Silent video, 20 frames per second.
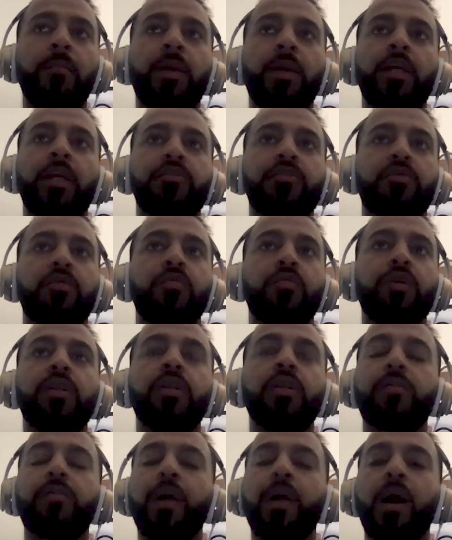that makes for
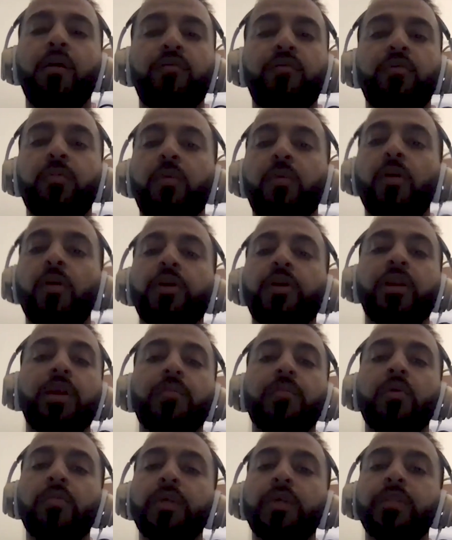really powerful
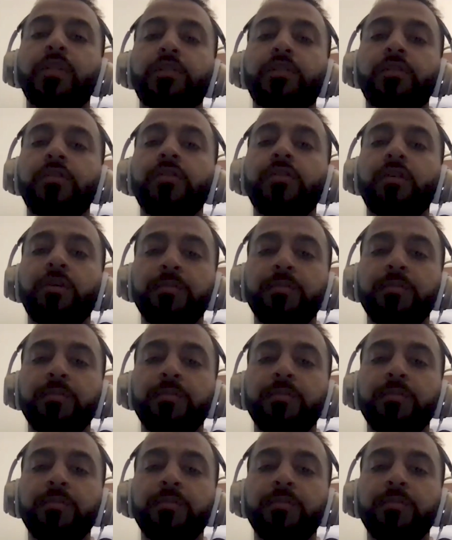marketing moments.